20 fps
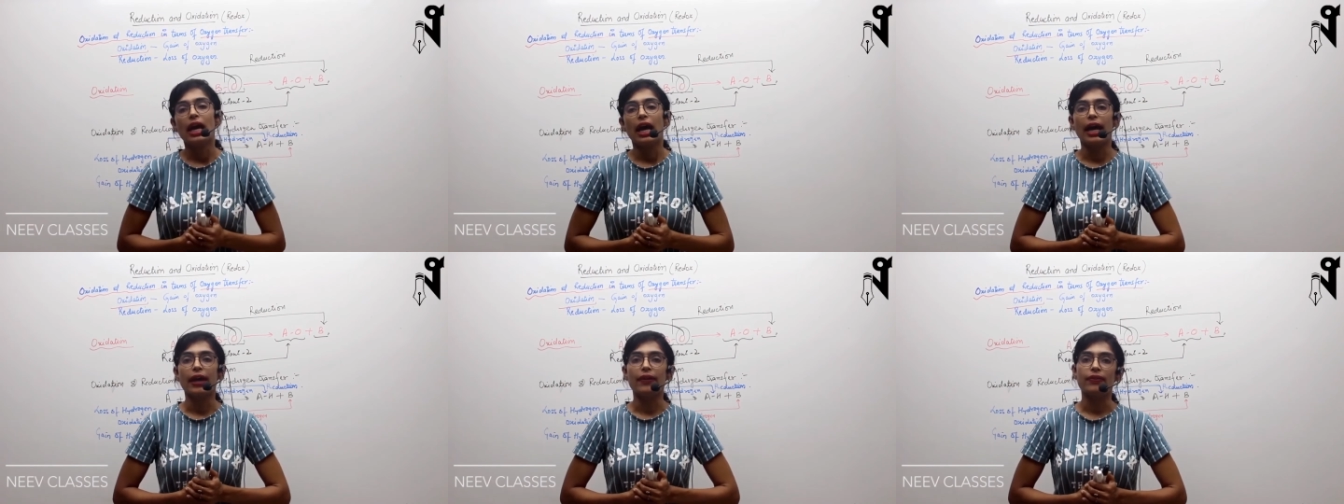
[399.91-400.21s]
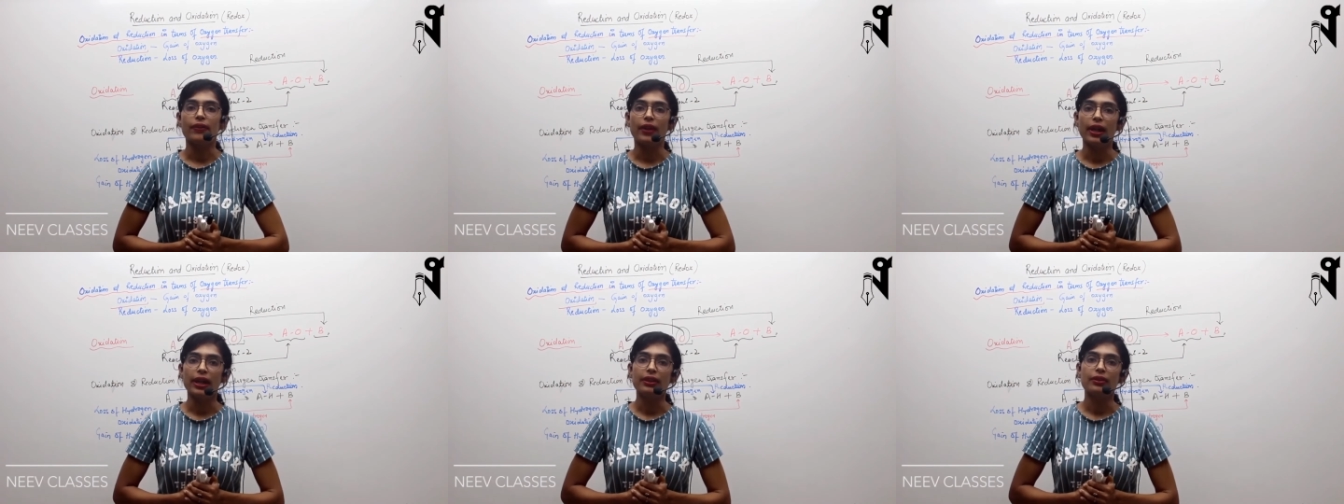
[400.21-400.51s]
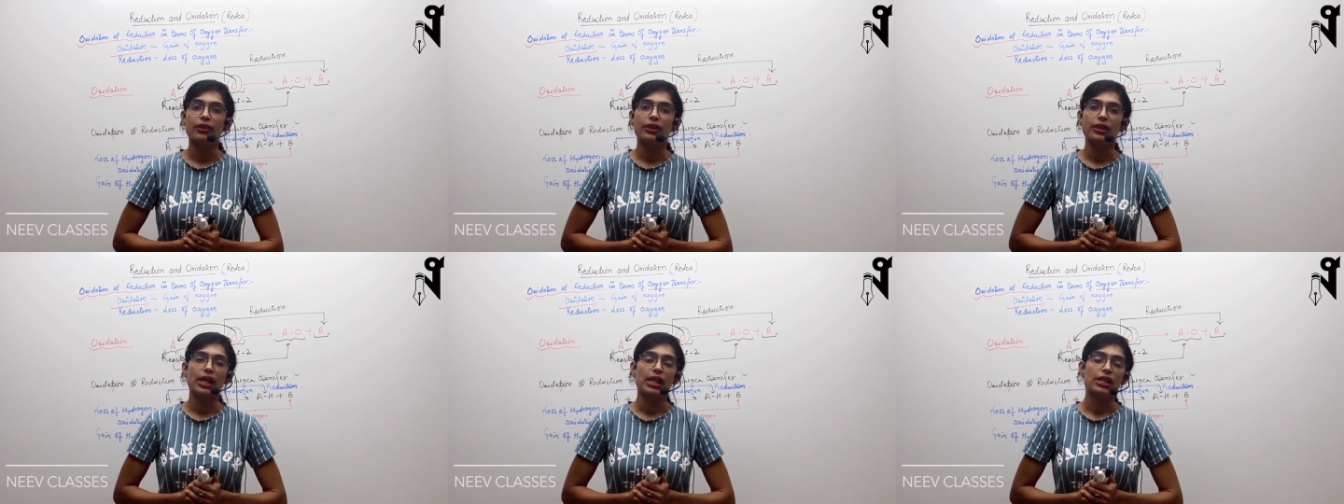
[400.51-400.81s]
and then
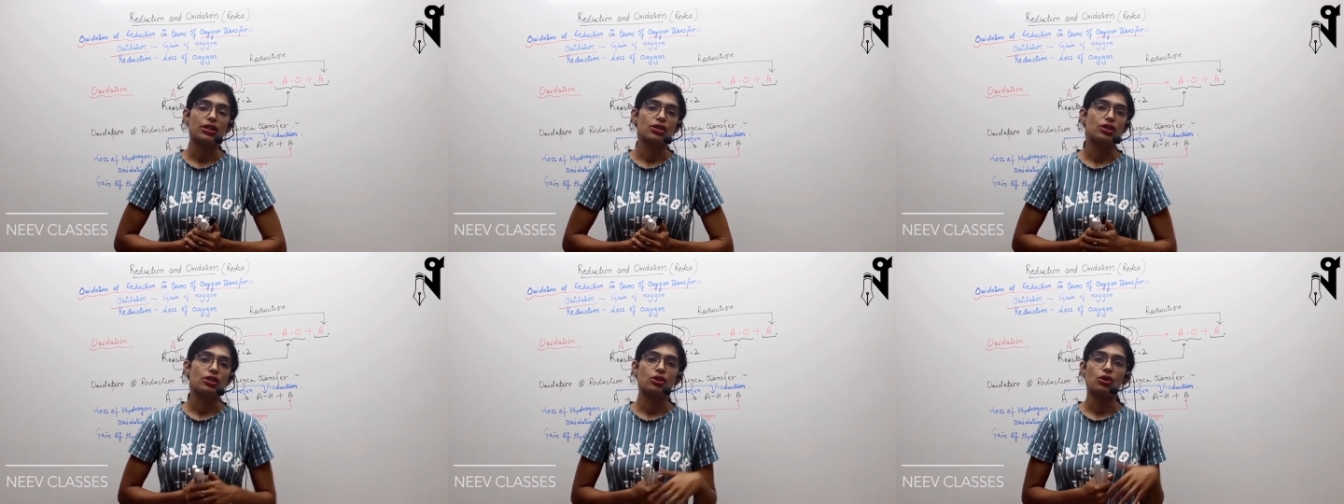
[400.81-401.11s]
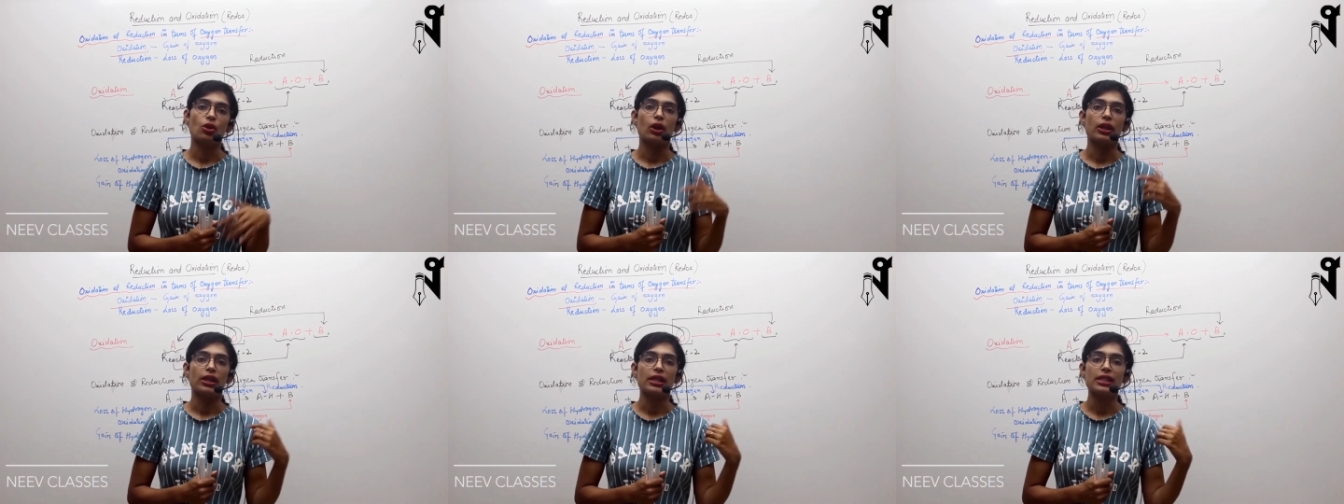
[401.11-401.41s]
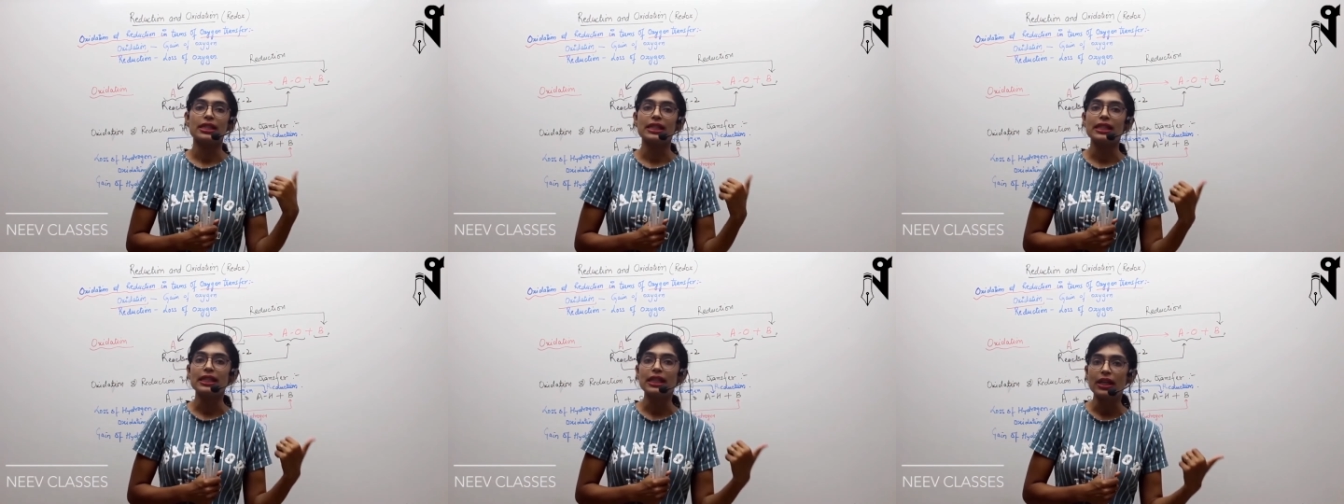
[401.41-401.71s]
the reaction is called
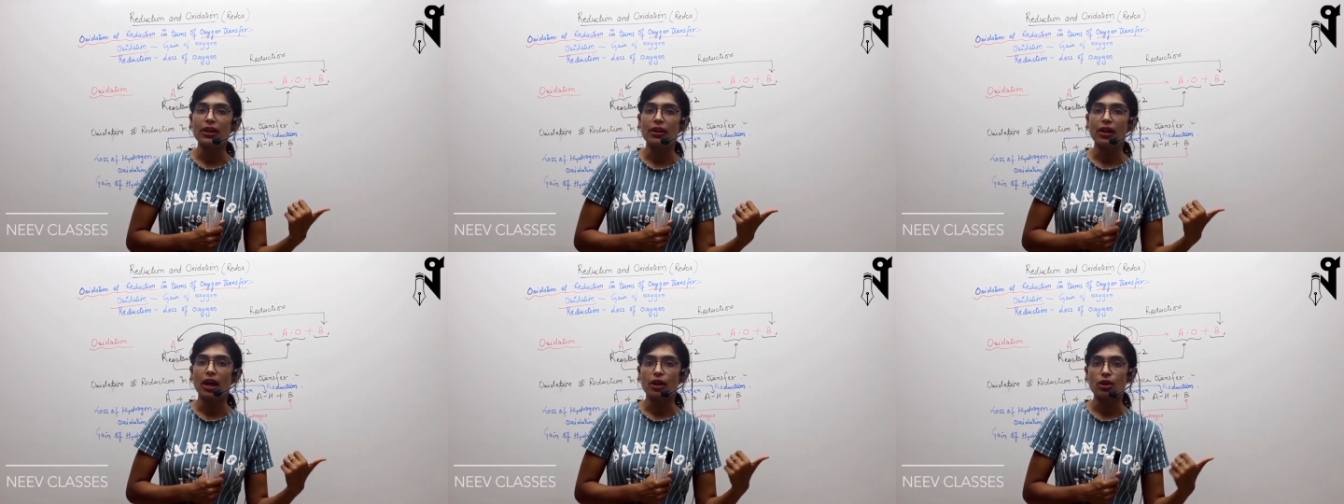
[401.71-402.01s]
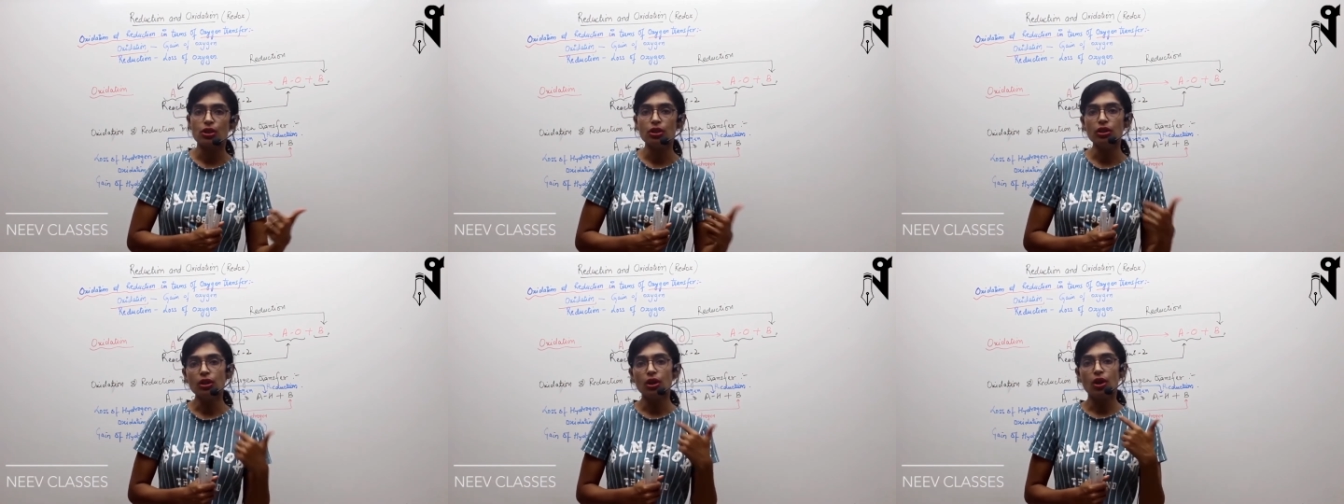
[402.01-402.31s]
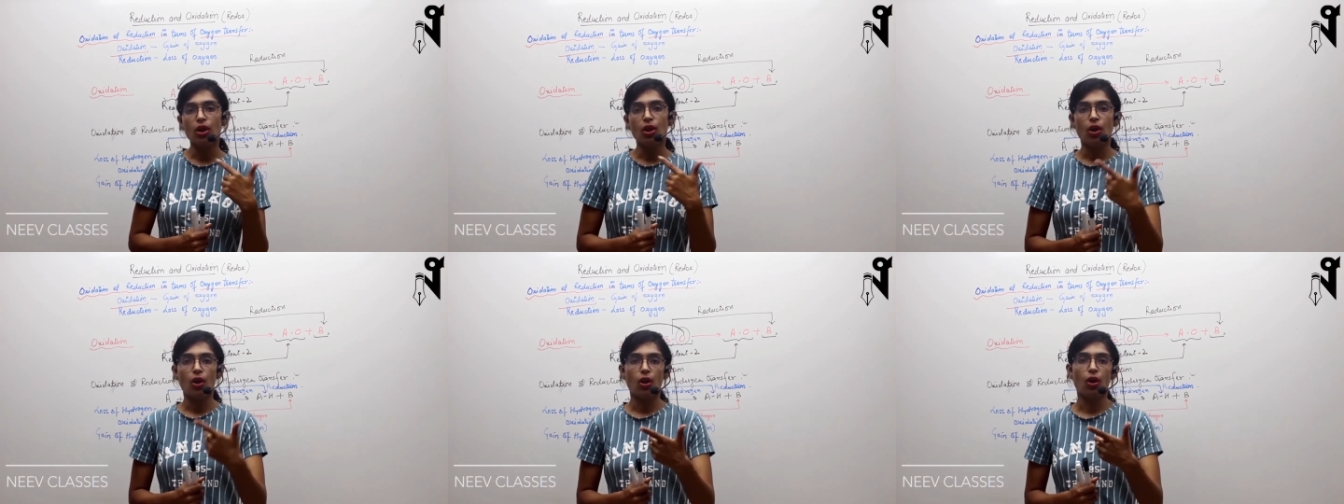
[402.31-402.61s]
as either reduction
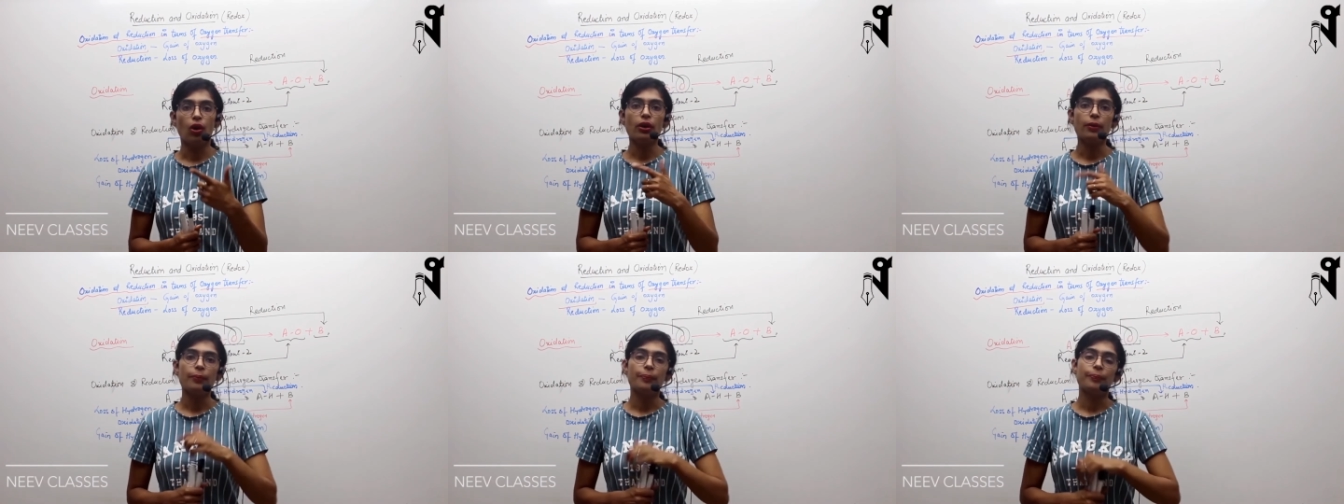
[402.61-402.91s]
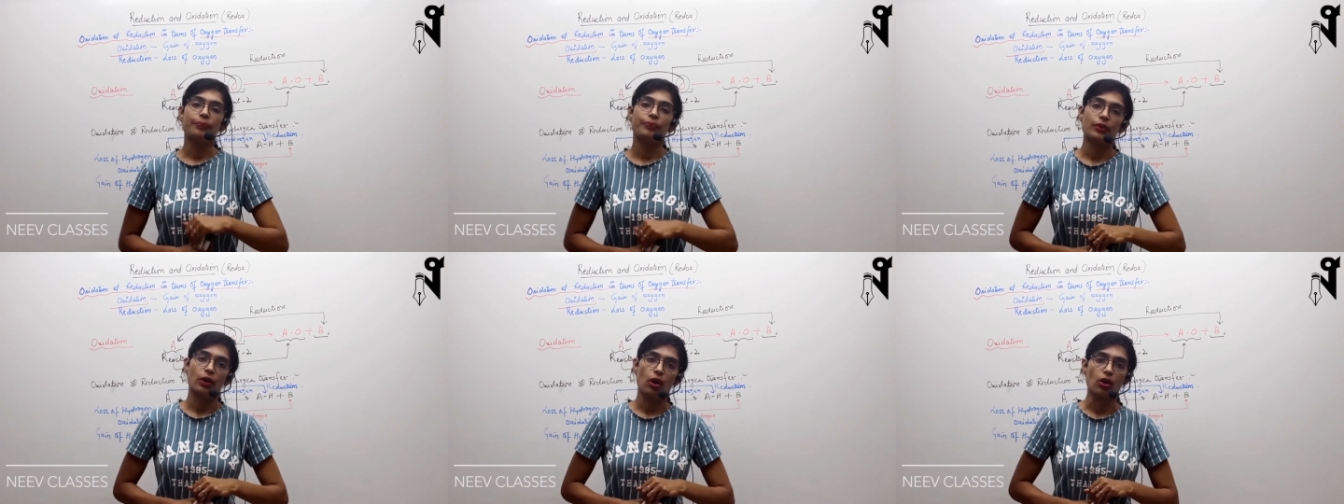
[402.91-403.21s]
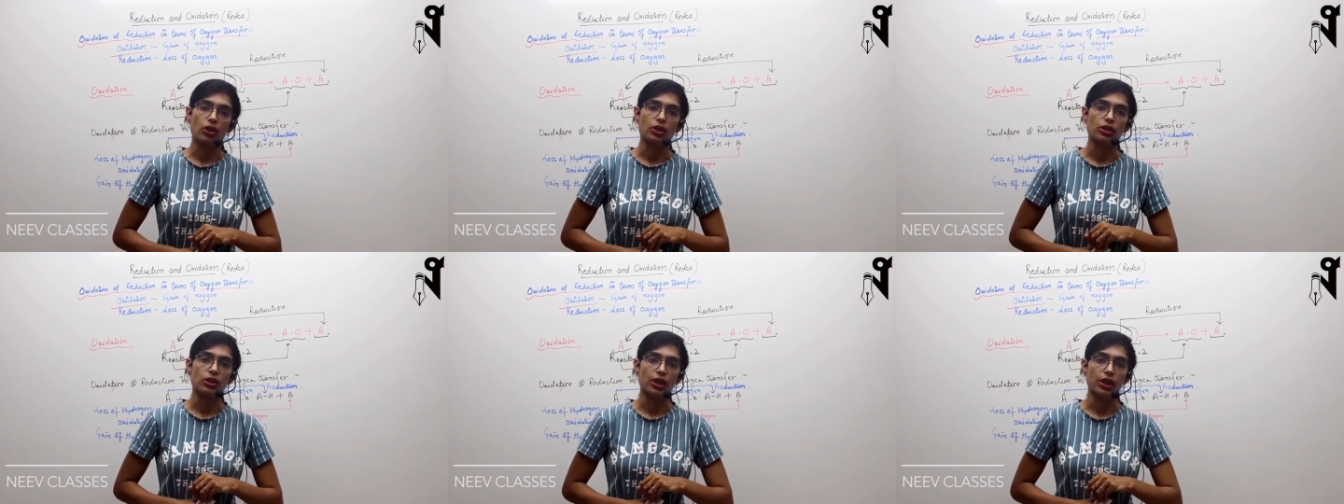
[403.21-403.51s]
or
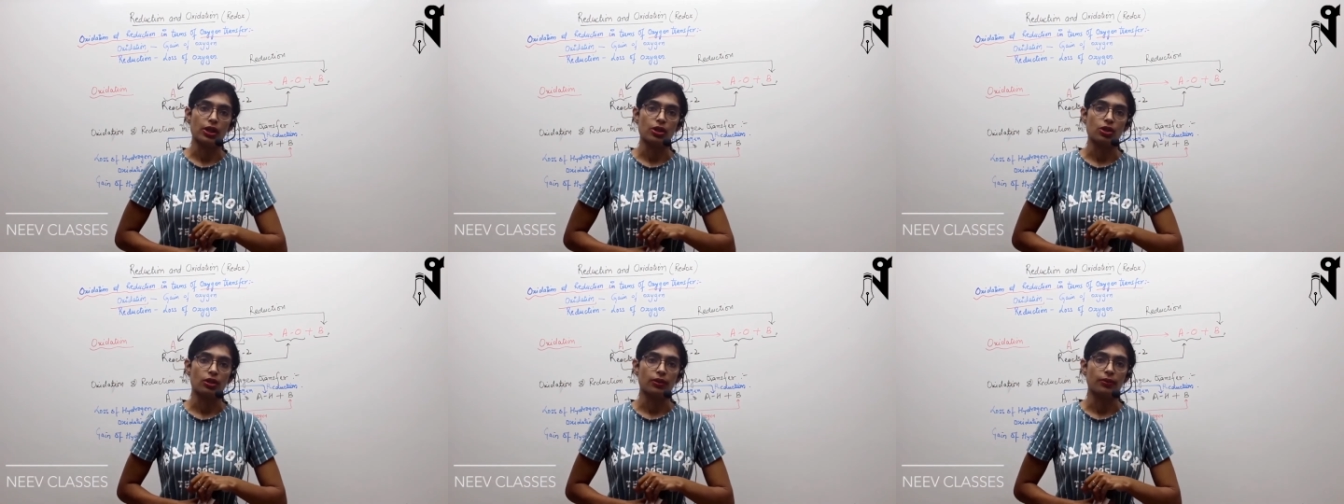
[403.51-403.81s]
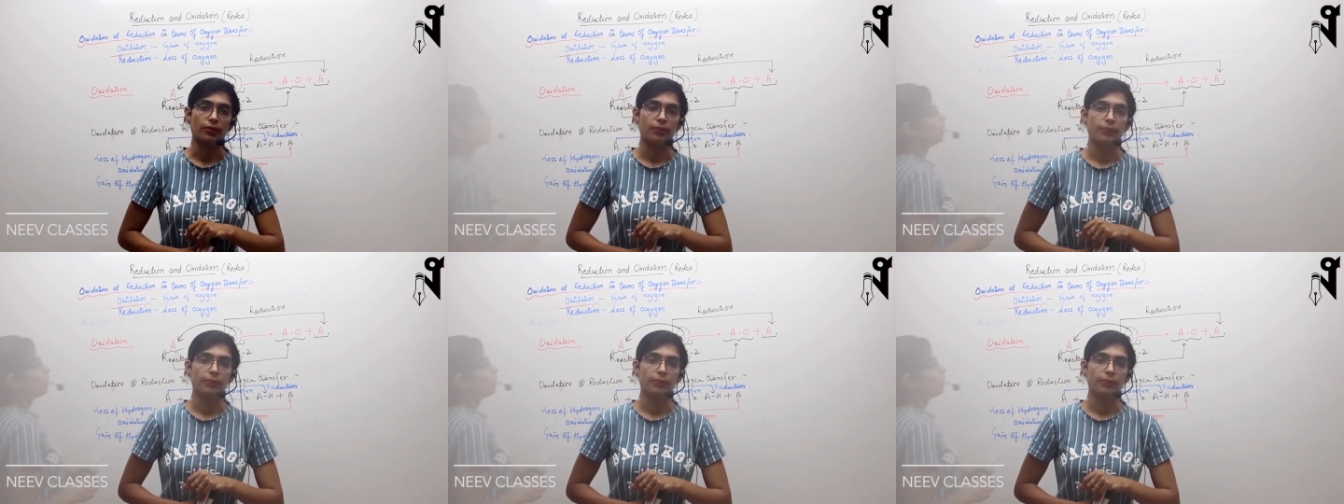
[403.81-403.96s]
oxidation.